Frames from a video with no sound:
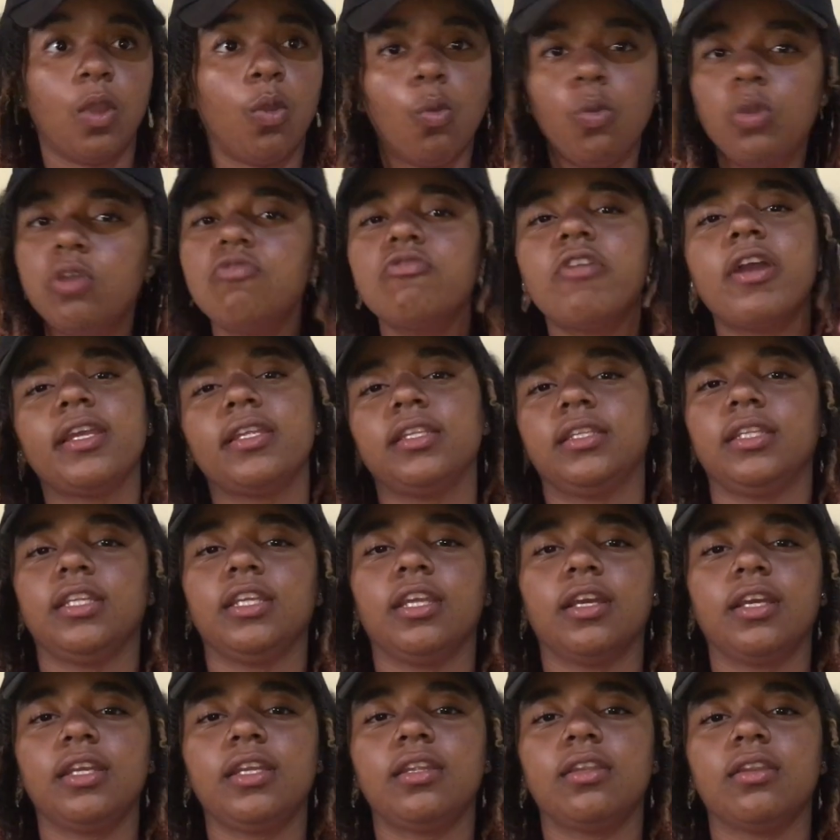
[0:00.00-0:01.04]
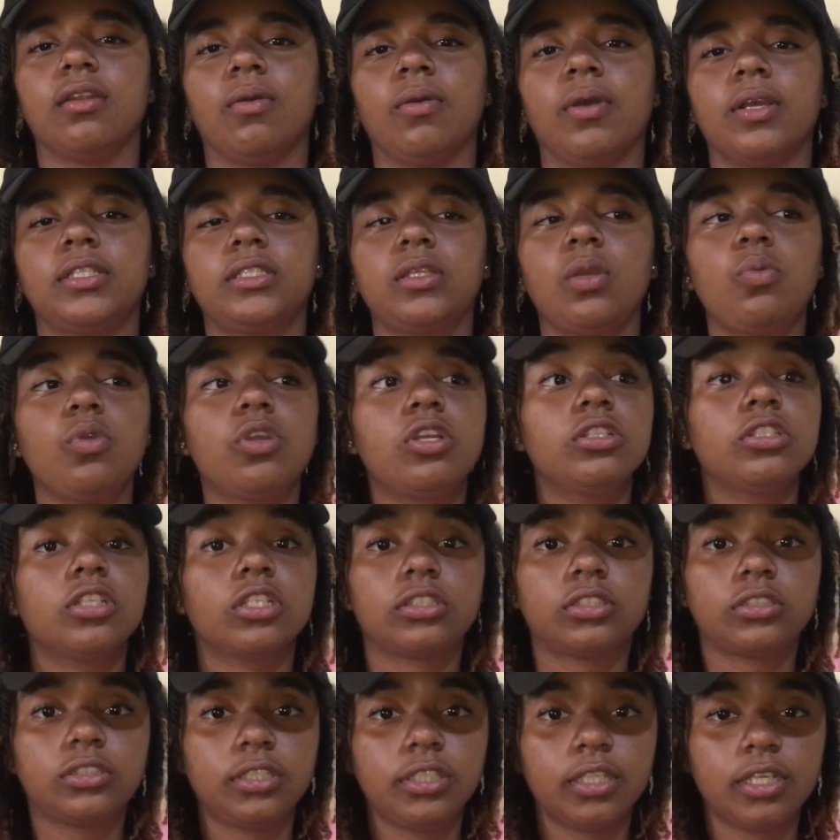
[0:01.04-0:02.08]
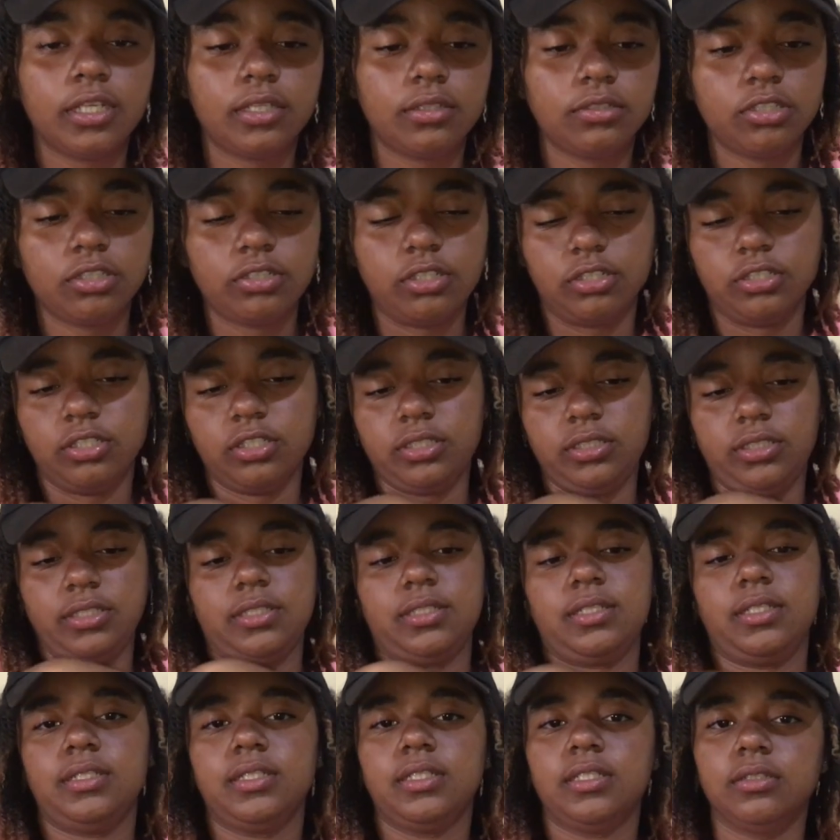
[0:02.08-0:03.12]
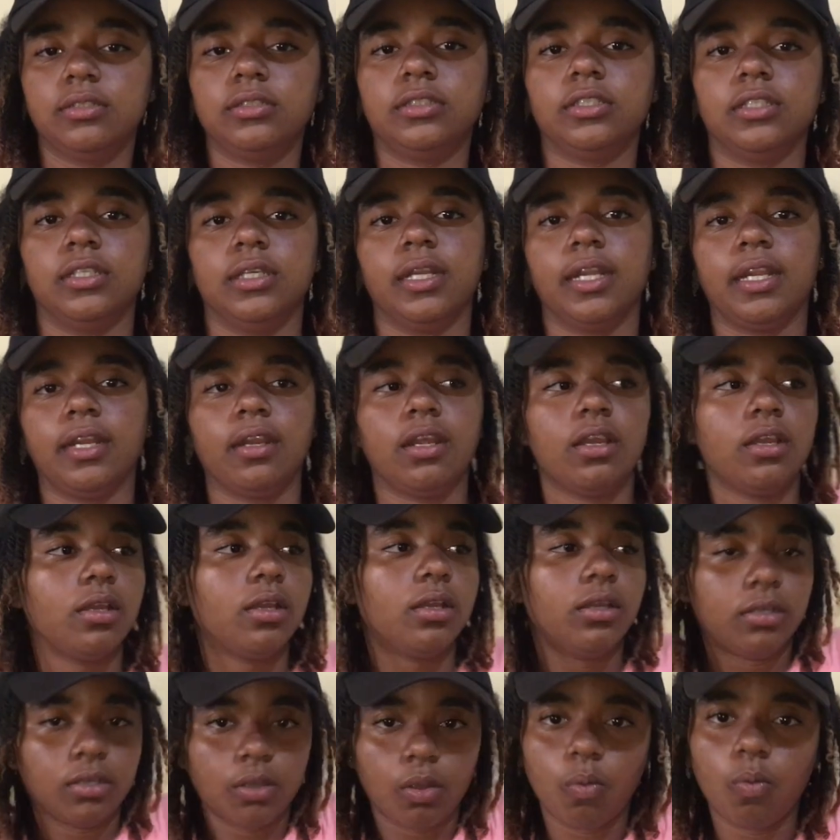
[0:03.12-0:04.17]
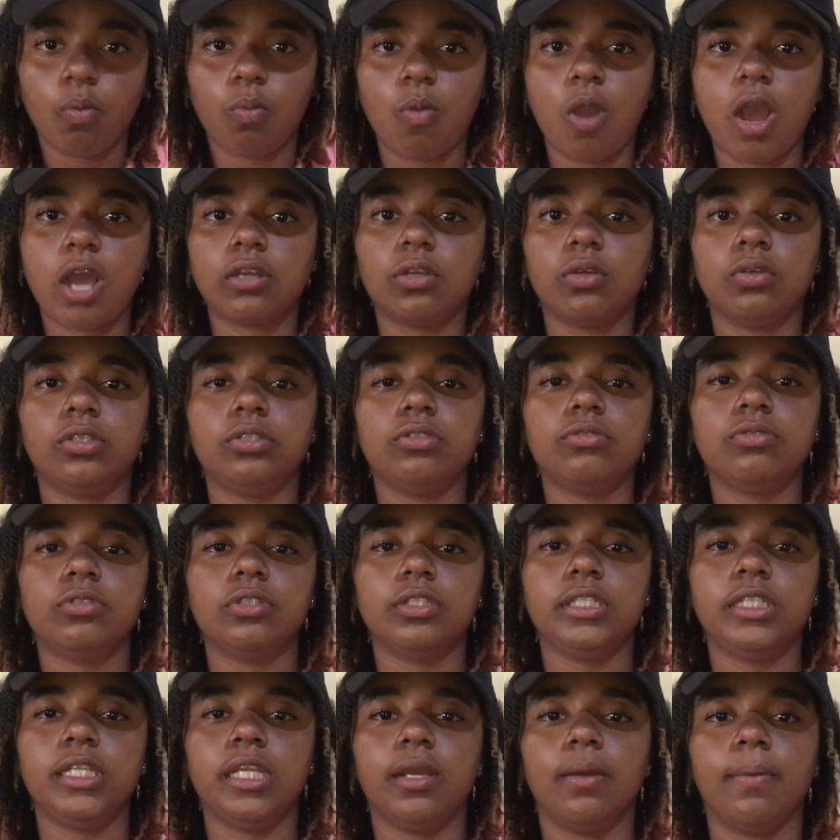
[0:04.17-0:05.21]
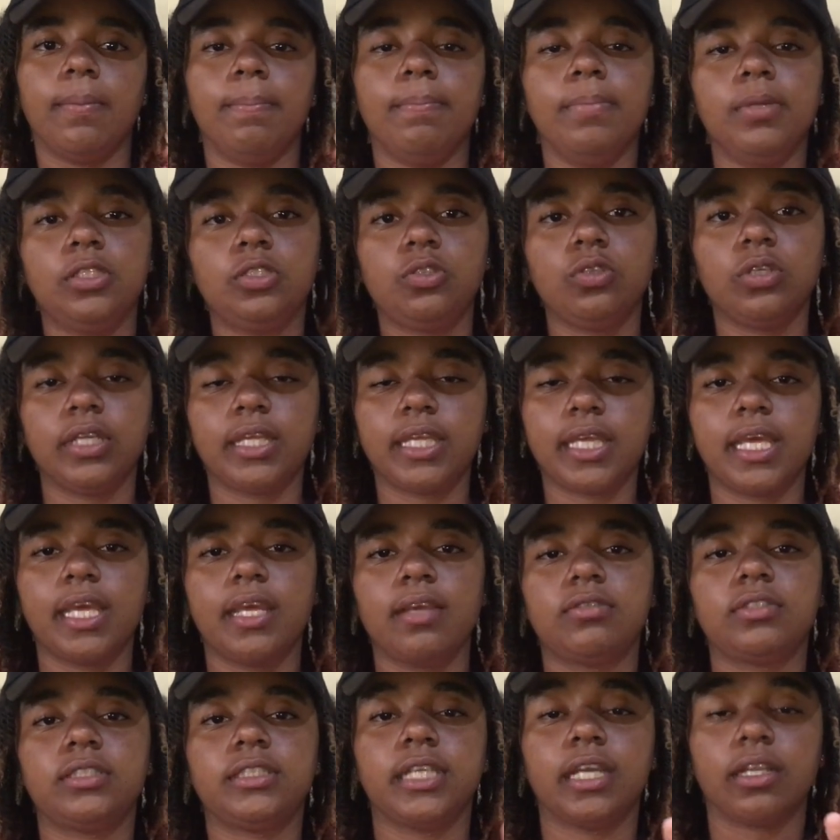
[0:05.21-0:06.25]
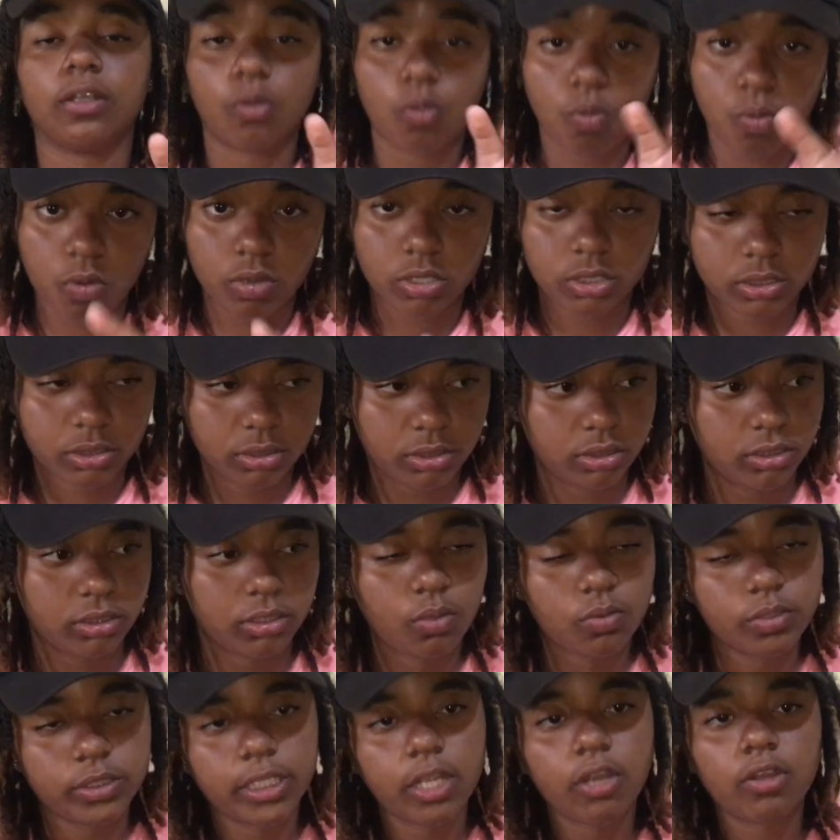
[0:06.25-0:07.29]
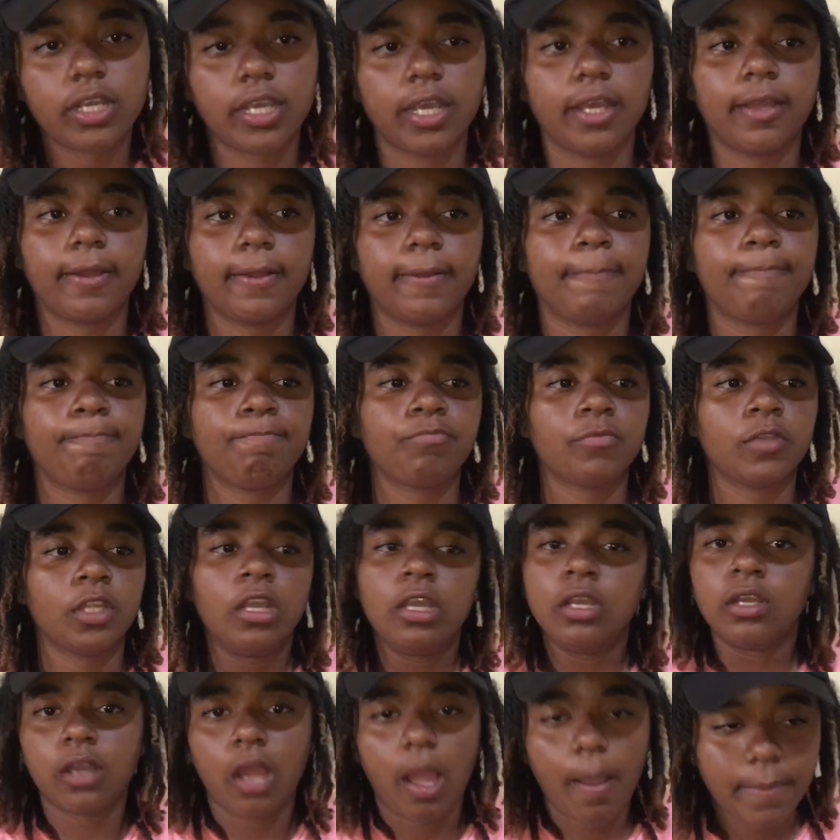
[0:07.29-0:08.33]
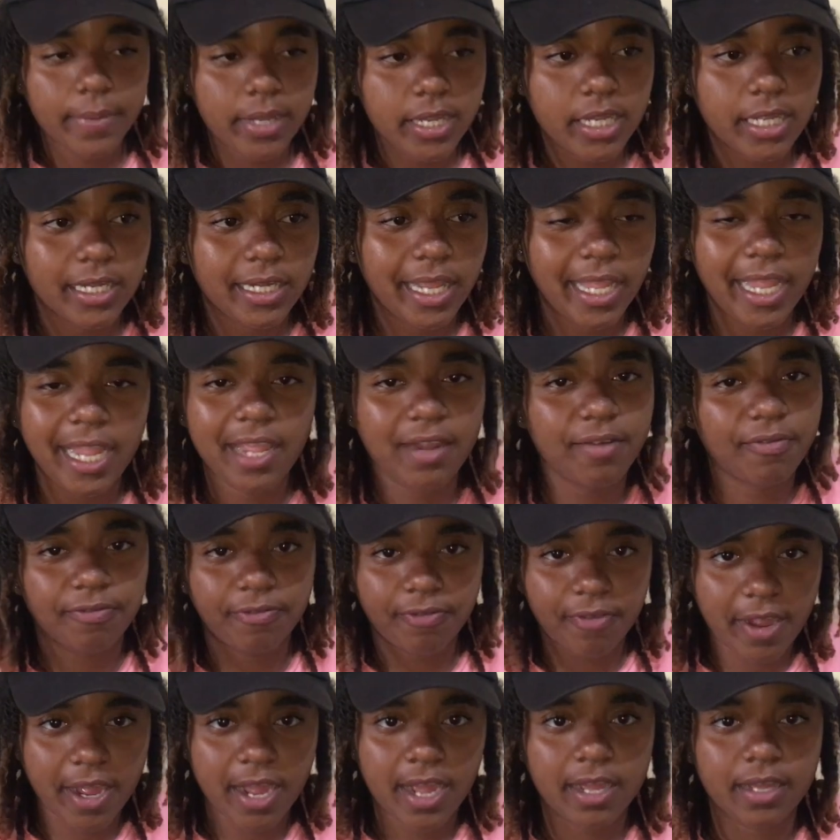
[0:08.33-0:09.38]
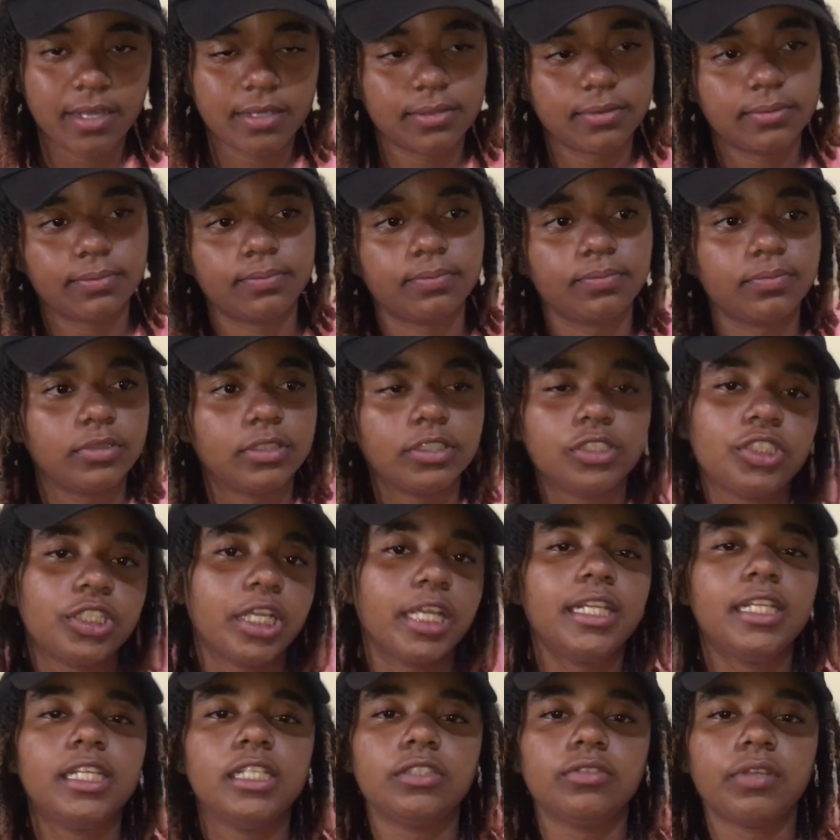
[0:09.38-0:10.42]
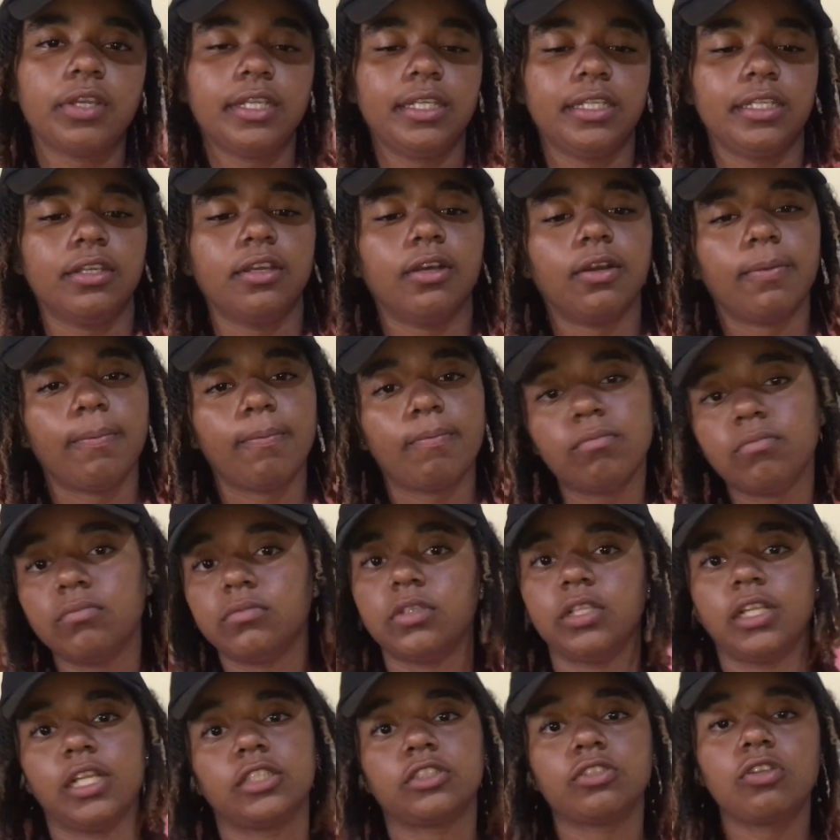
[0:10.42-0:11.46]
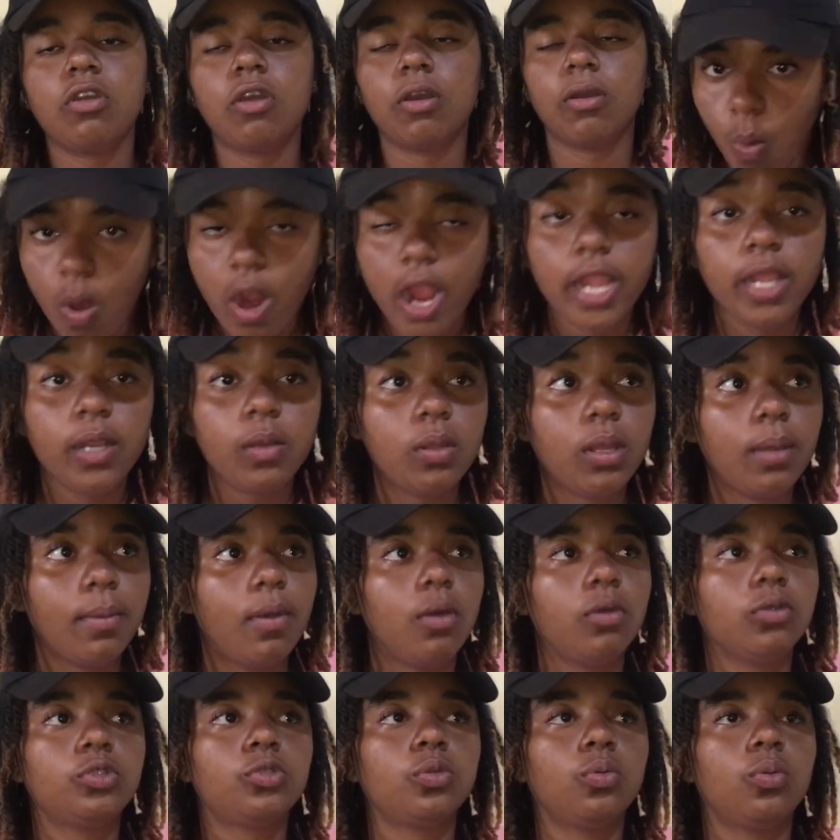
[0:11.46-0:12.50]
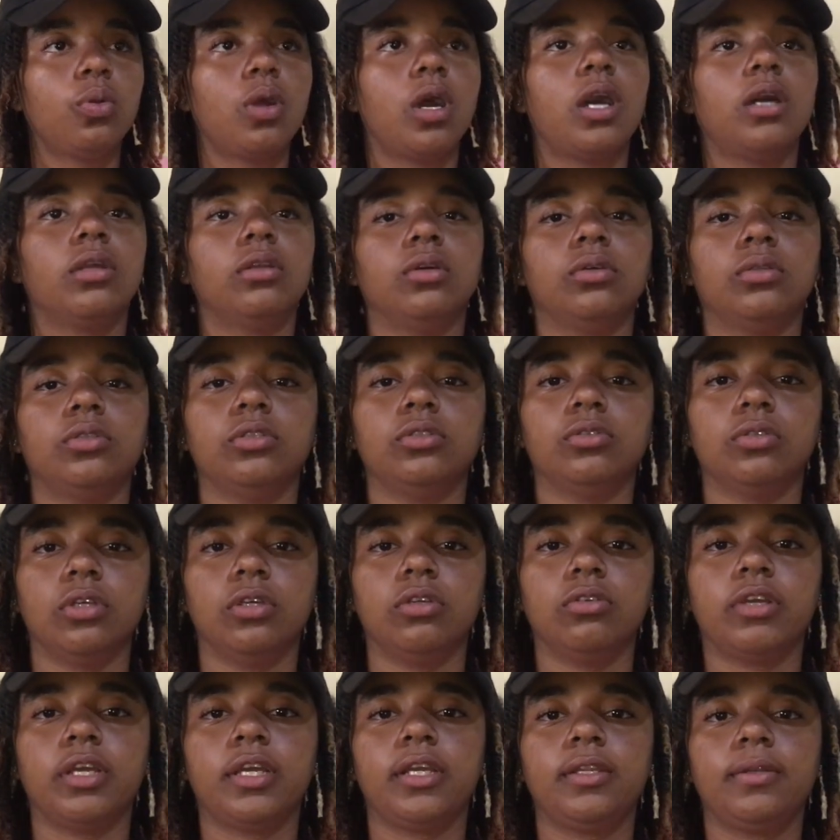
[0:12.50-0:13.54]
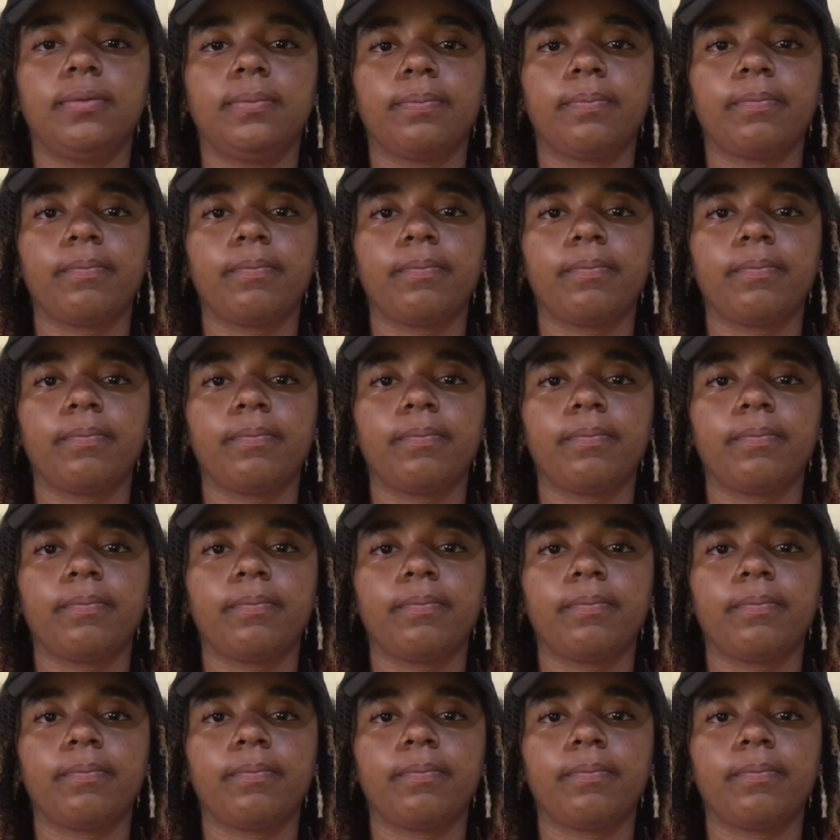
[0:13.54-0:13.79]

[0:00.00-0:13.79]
We wait there either way, so we can just turn, you know, just take a little turn. Walk down the road there between KFC and Quartz. So we said, ain't far. Chinese right there. Let's go. While we're about to walk down the road, right?